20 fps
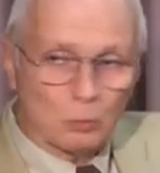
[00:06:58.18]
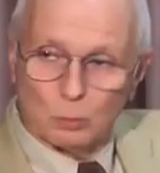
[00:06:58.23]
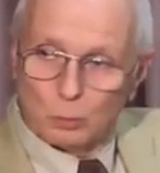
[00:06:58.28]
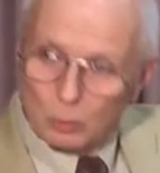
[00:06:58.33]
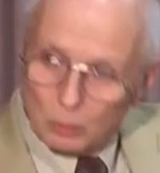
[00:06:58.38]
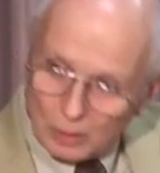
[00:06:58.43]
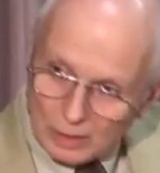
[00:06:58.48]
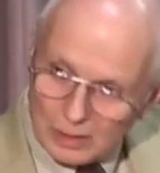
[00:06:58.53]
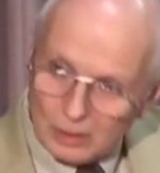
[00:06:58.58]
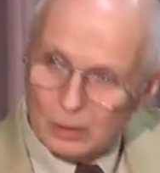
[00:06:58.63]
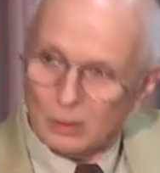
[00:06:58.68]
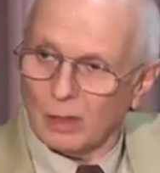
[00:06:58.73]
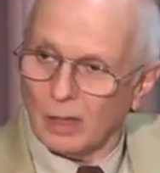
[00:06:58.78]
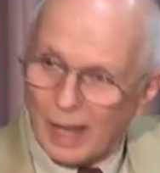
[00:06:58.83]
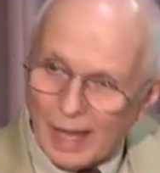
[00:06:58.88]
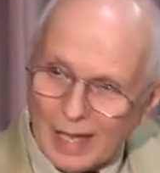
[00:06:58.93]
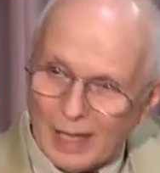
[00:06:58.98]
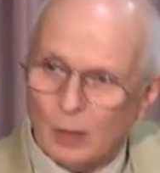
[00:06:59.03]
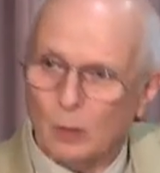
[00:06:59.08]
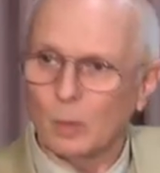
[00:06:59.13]
real
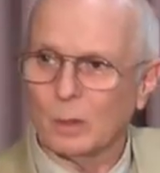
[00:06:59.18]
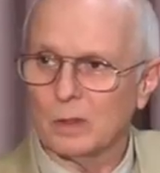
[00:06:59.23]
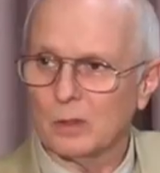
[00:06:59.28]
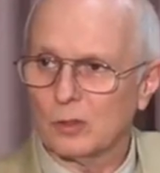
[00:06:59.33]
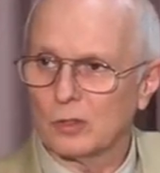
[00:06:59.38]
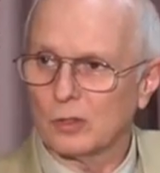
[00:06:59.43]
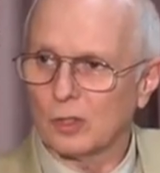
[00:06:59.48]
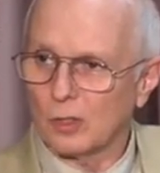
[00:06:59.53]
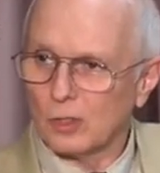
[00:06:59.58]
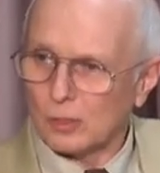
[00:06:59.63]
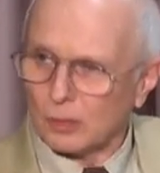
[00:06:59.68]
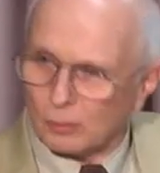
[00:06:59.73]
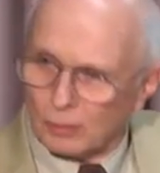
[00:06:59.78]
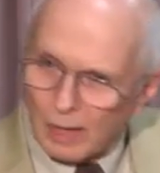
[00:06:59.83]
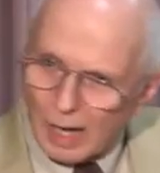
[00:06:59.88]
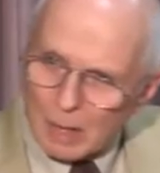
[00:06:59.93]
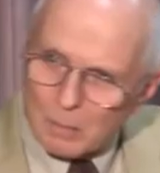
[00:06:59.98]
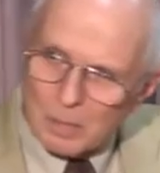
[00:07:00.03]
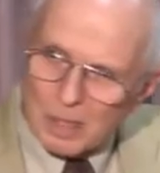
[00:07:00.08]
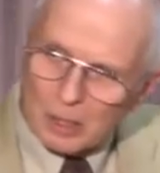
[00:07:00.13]
language
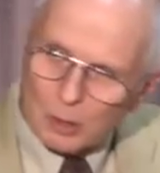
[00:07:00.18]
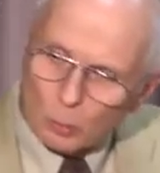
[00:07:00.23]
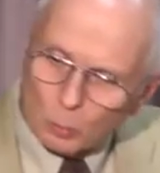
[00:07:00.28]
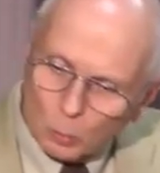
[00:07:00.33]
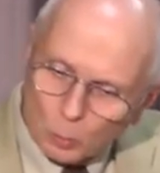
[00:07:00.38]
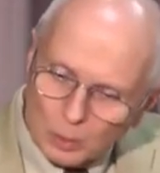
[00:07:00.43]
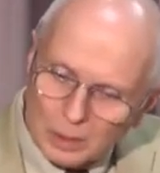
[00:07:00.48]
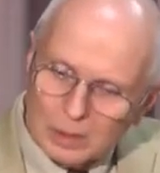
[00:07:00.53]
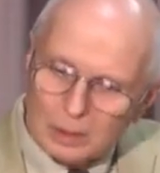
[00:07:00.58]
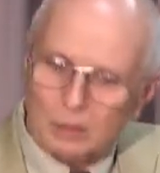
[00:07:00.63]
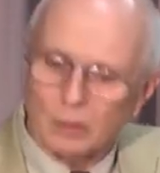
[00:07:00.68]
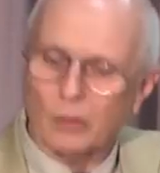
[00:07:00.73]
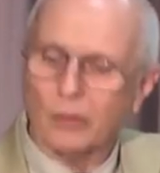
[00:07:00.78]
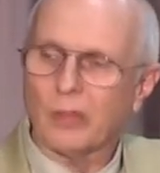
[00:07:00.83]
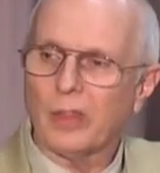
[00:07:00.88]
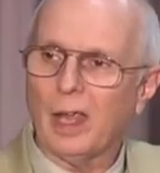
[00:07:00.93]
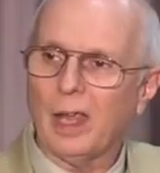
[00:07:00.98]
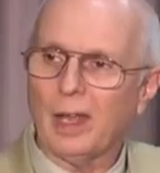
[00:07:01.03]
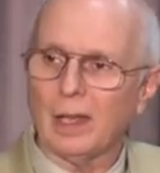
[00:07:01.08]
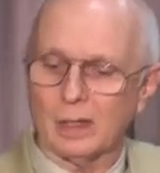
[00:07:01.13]
describing real
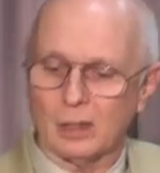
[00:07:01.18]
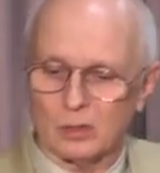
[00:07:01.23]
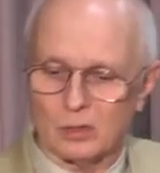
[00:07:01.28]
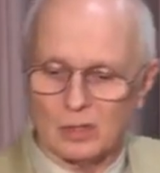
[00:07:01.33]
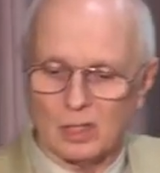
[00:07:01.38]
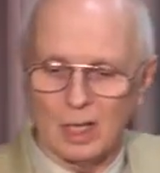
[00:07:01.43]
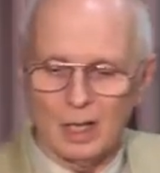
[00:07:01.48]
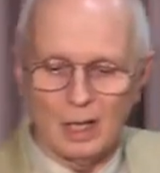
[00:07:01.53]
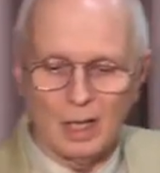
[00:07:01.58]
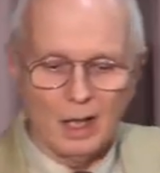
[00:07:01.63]
things.